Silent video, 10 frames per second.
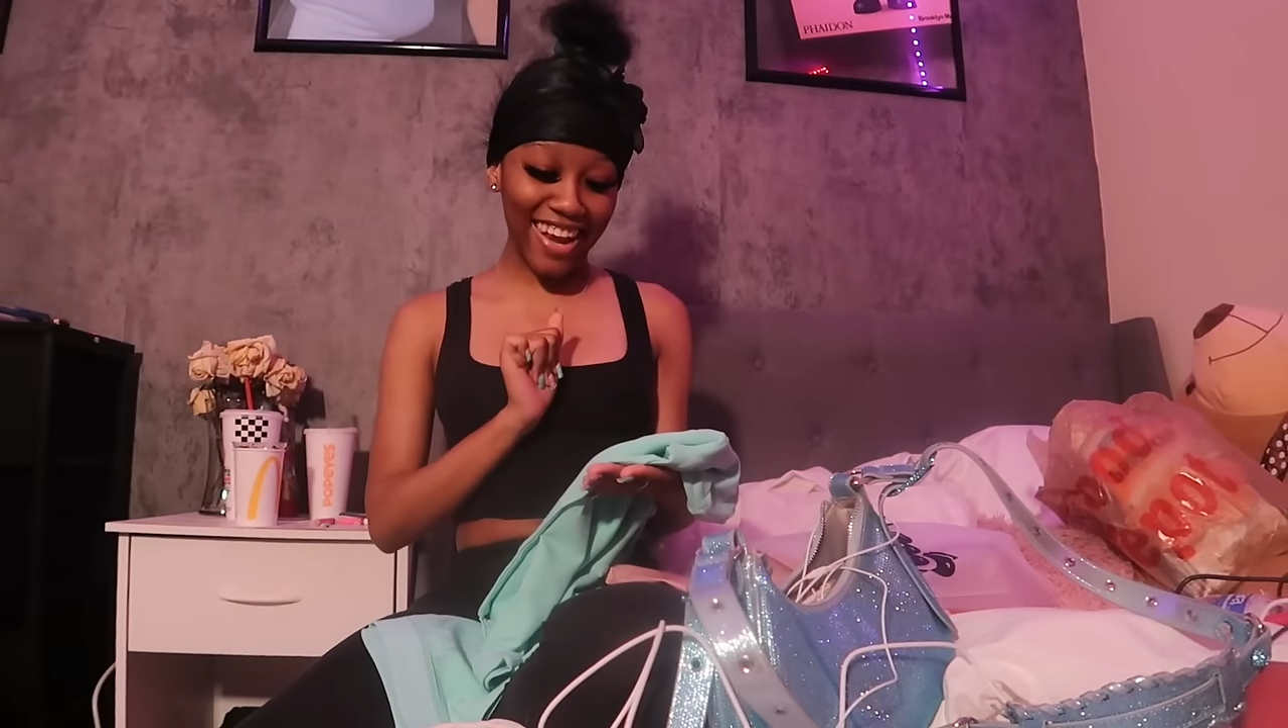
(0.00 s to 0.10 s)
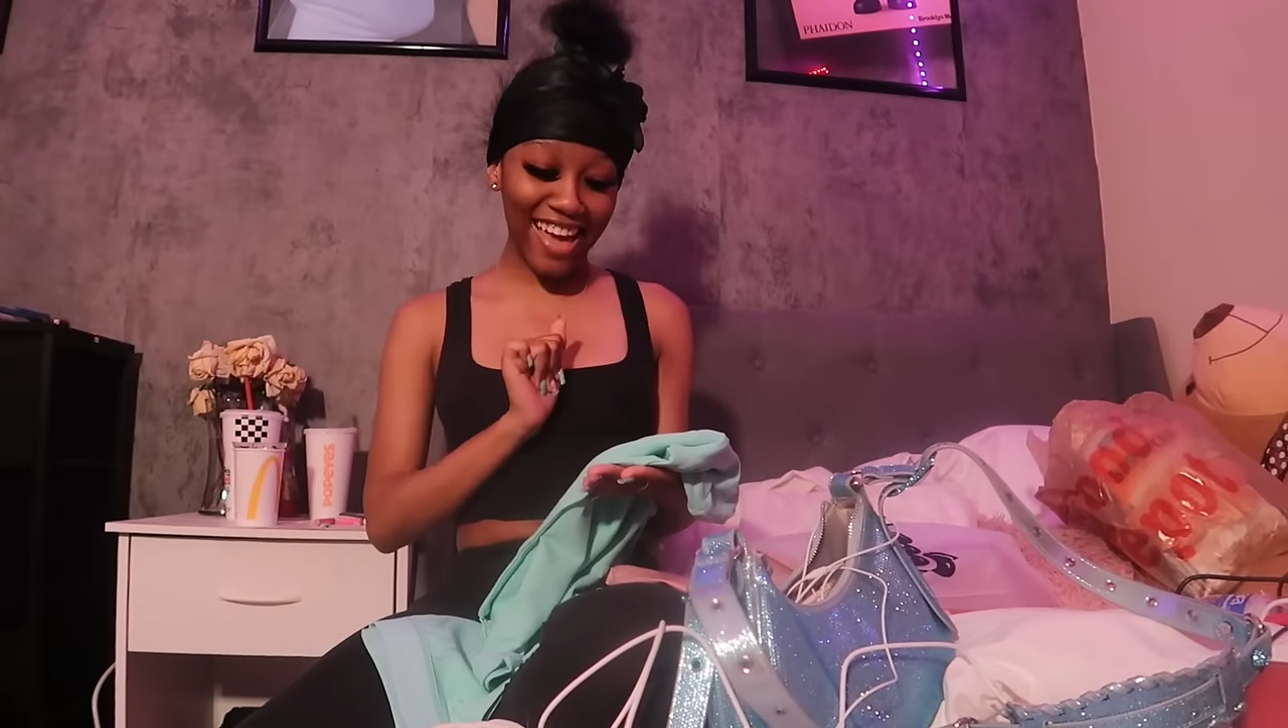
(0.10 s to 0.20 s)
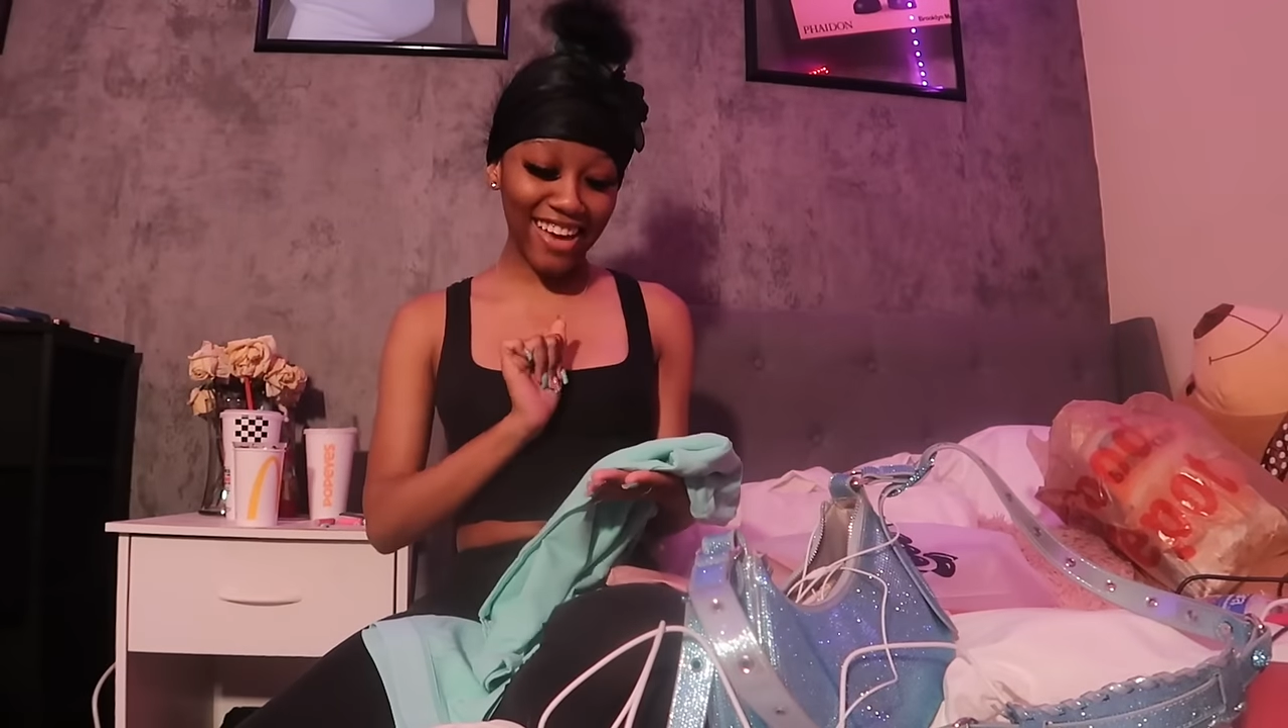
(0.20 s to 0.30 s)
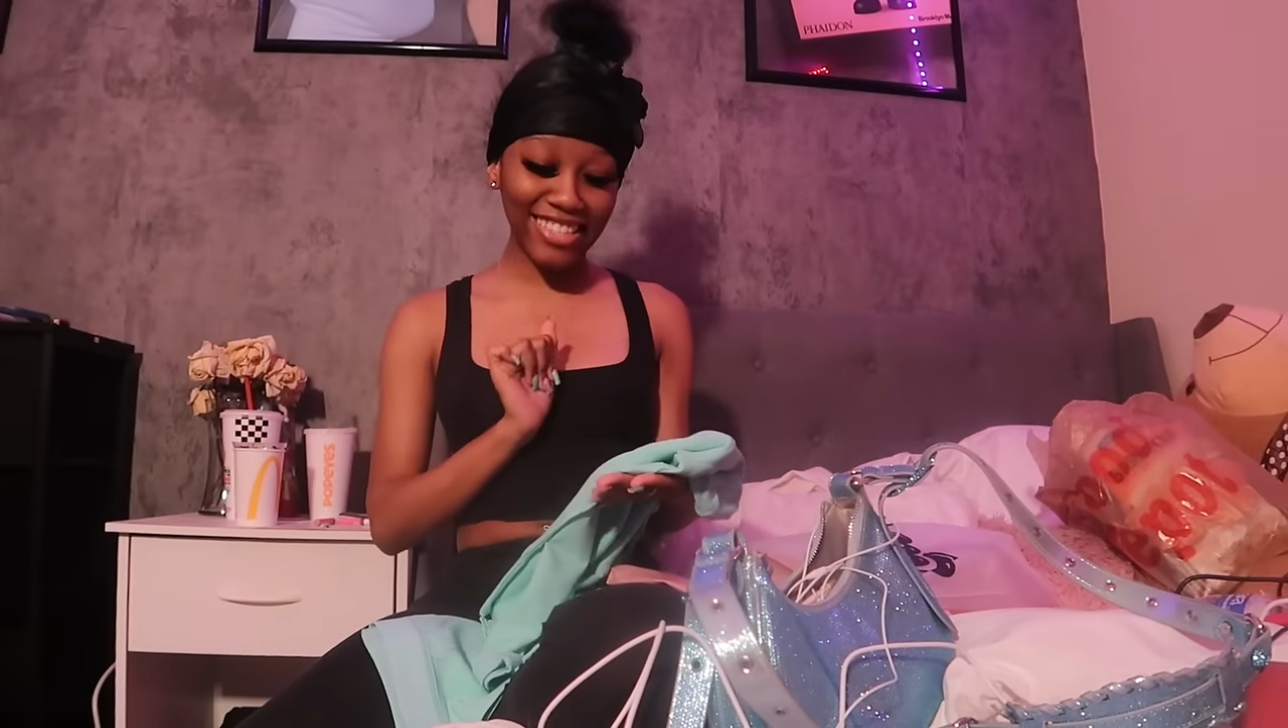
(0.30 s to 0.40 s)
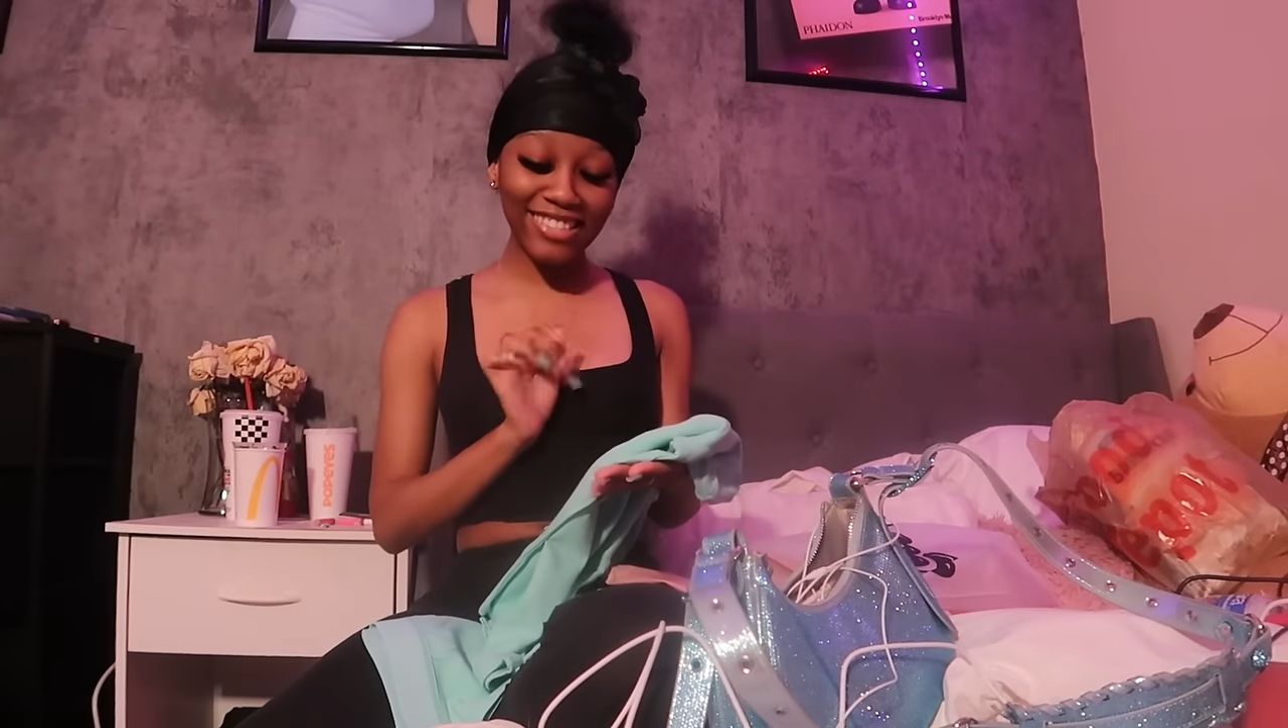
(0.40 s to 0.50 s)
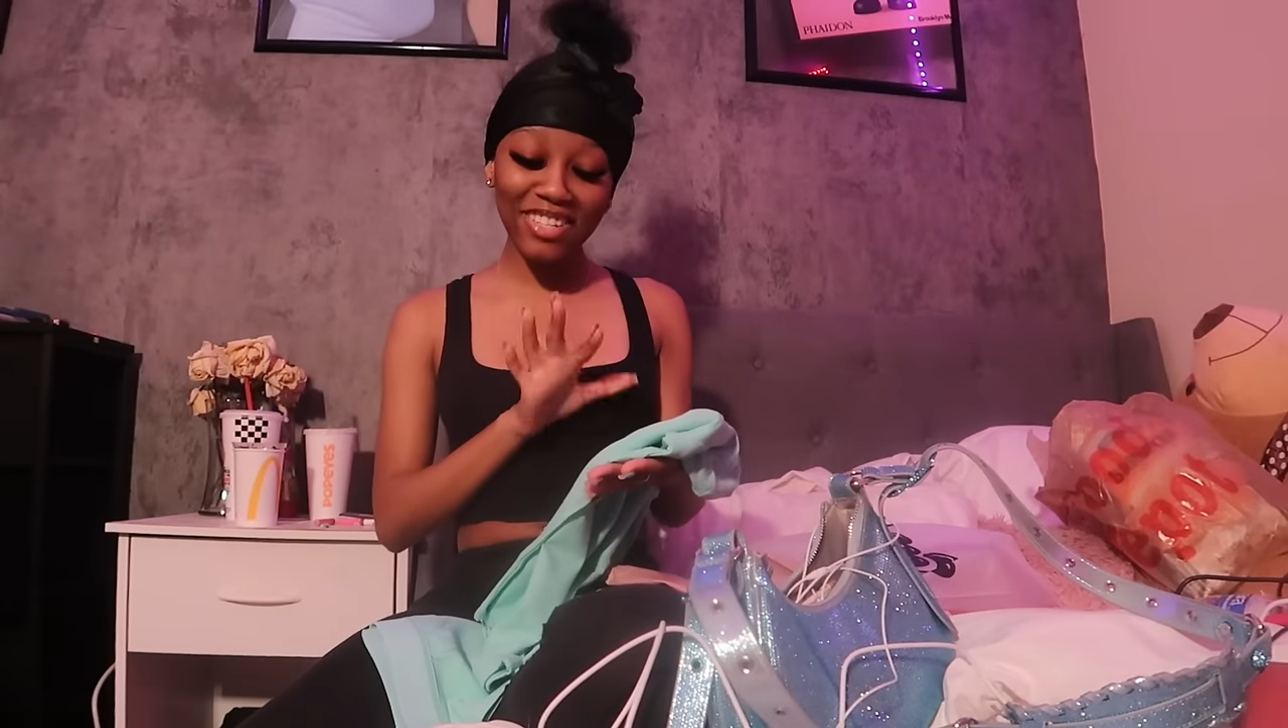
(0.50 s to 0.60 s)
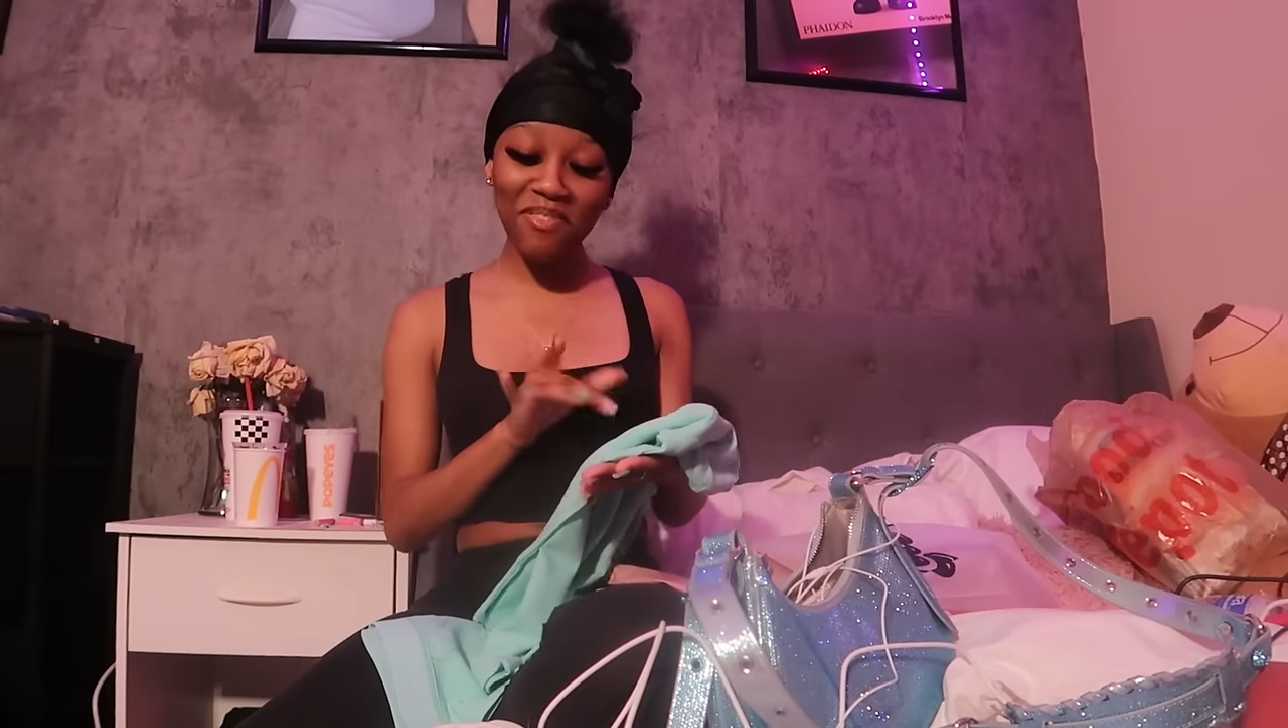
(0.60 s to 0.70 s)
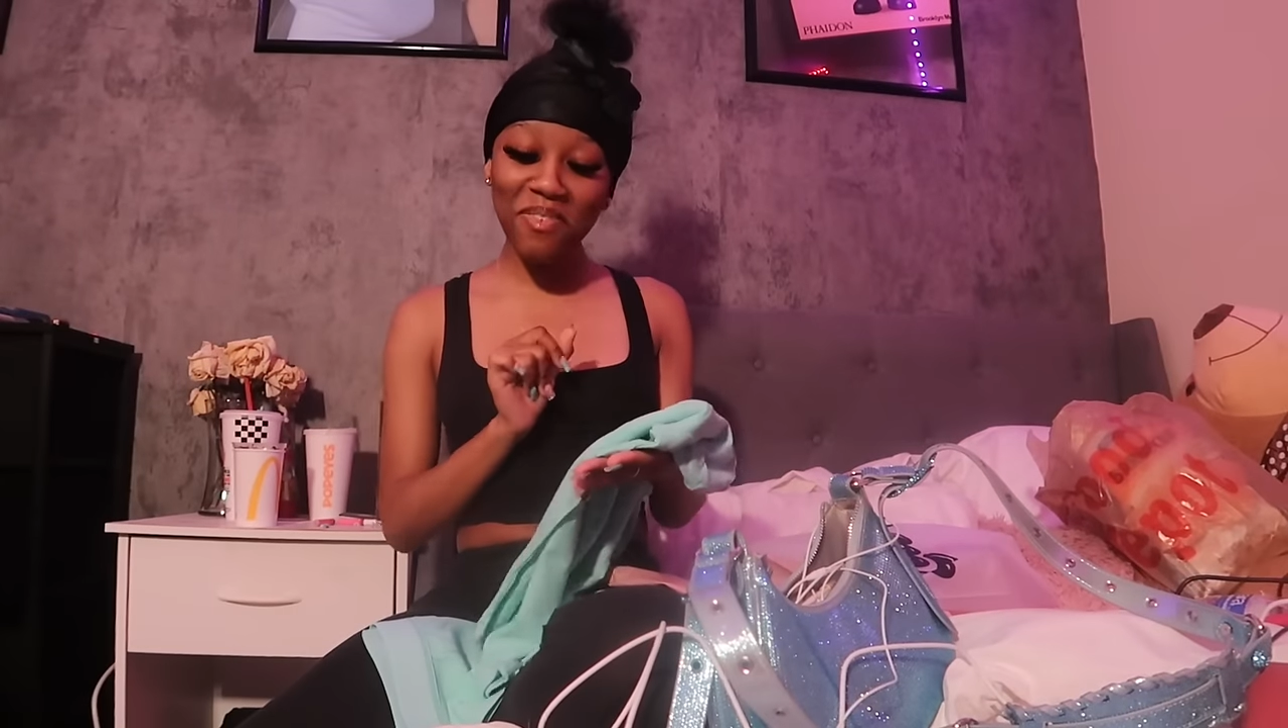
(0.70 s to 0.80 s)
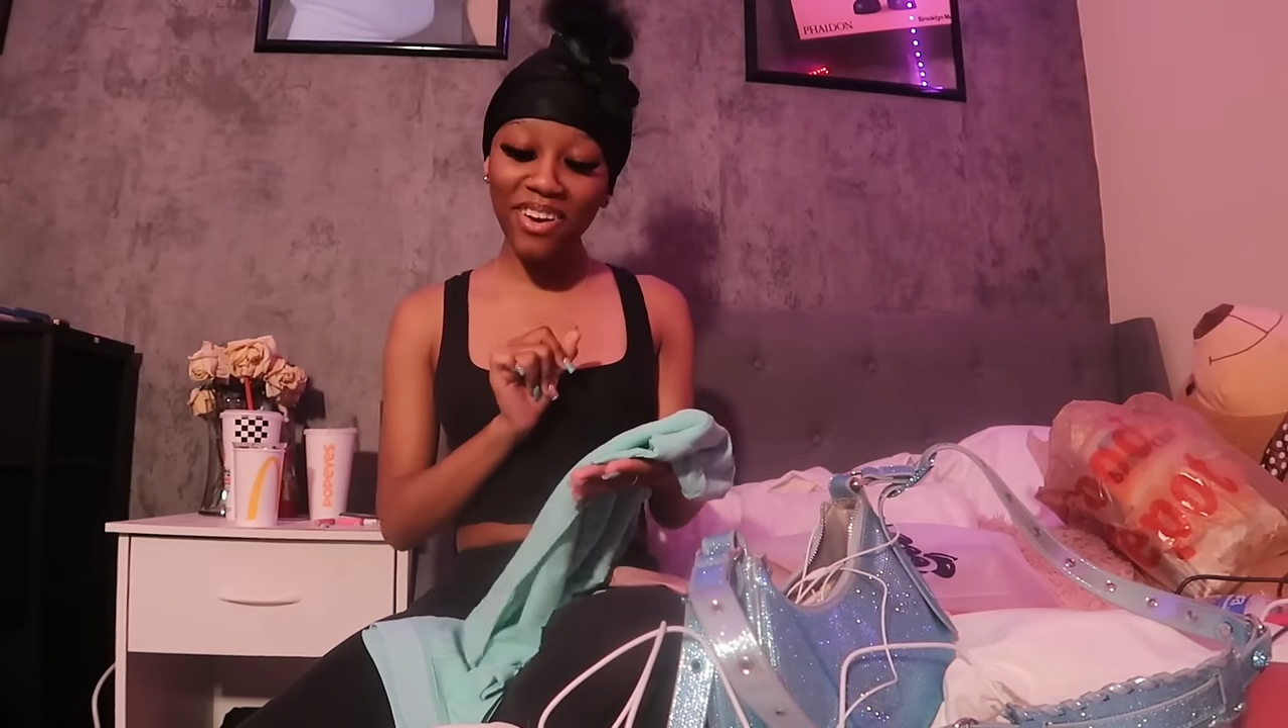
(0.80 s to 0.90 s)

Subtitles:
Hold on, when I'm gonna